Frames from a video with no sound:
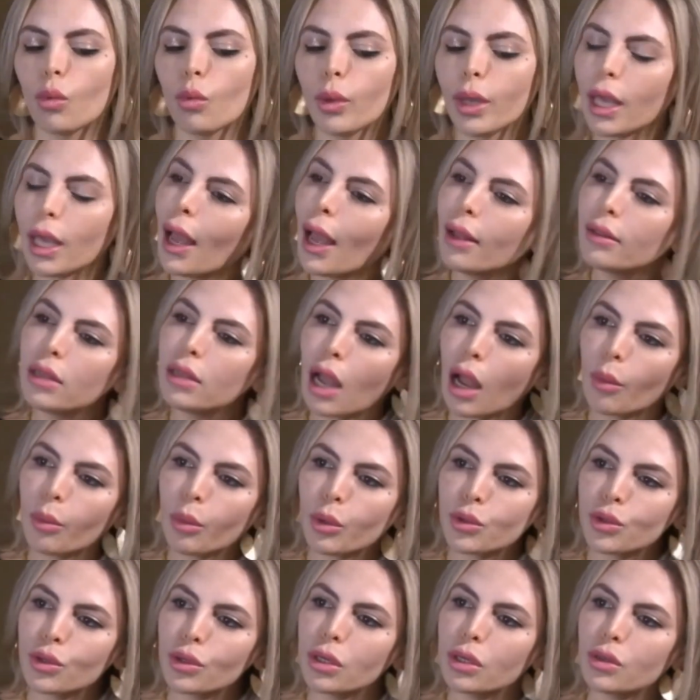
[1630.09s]
We had the
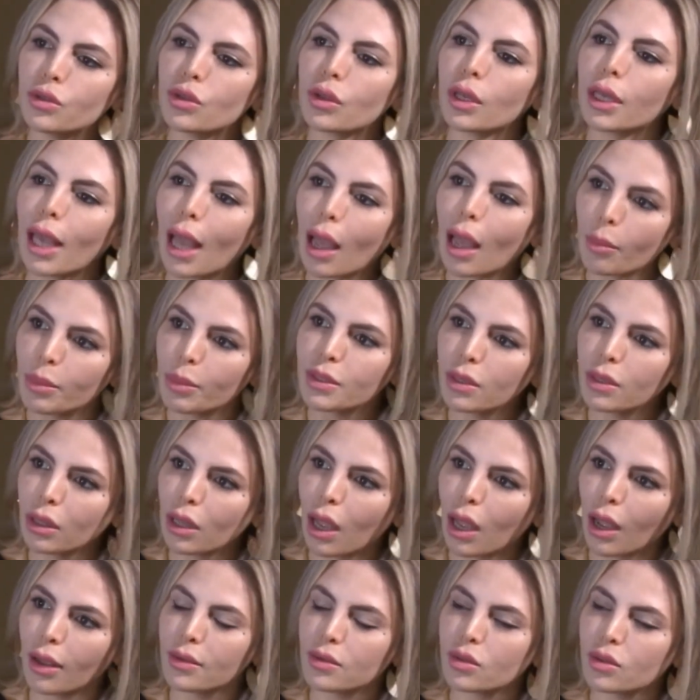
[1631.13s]
opportunity to
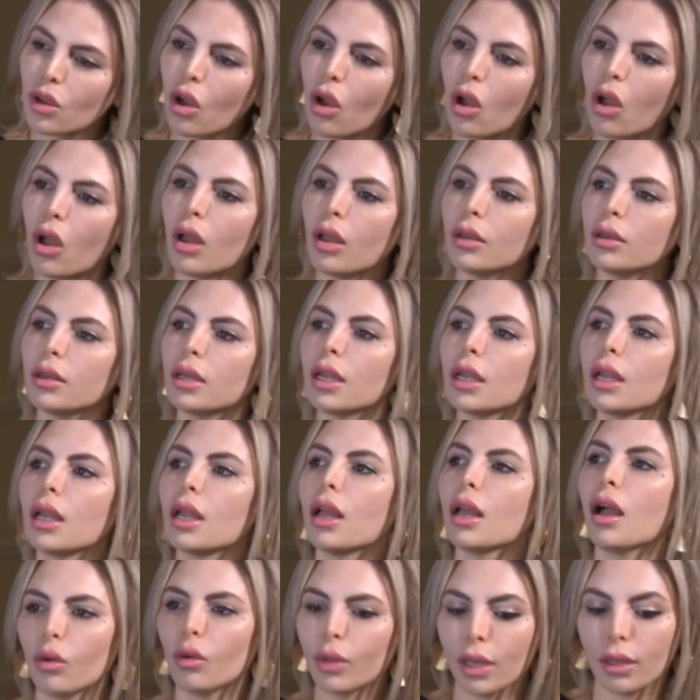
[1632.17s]
capitalize on,
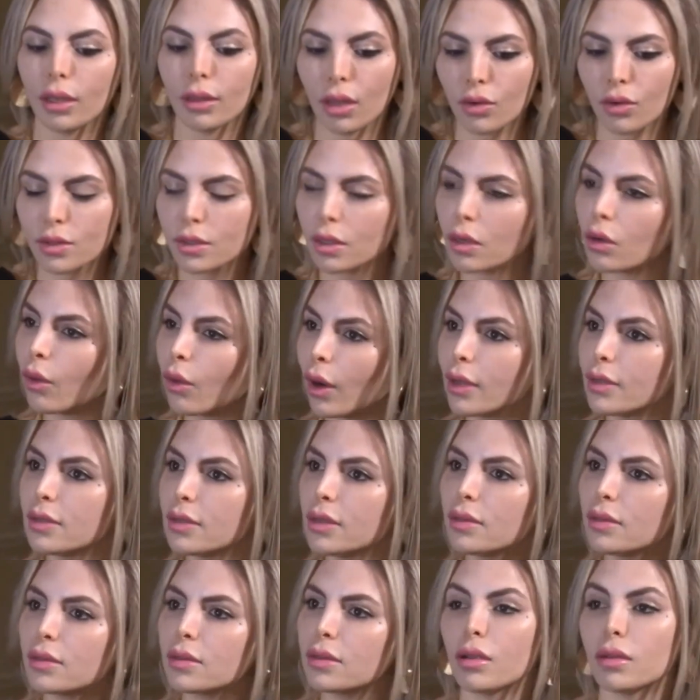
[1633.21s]
okay, there is a
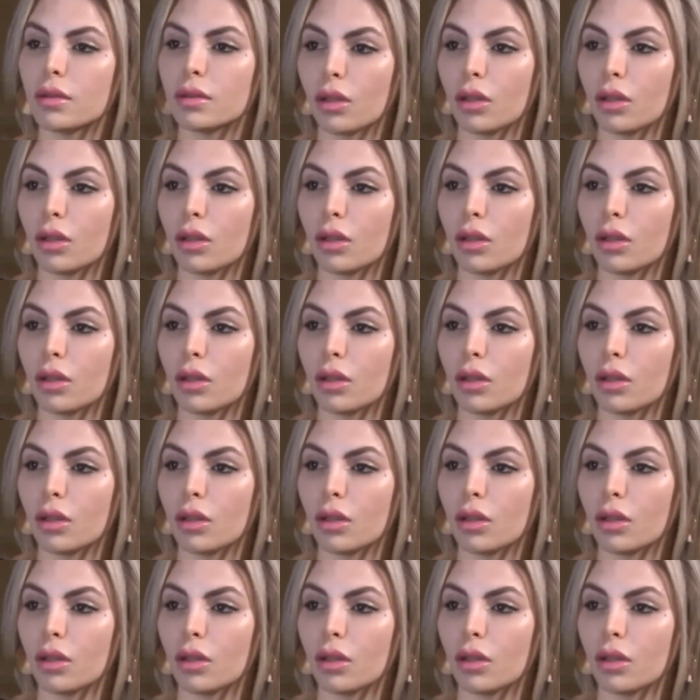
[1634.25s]
crisis.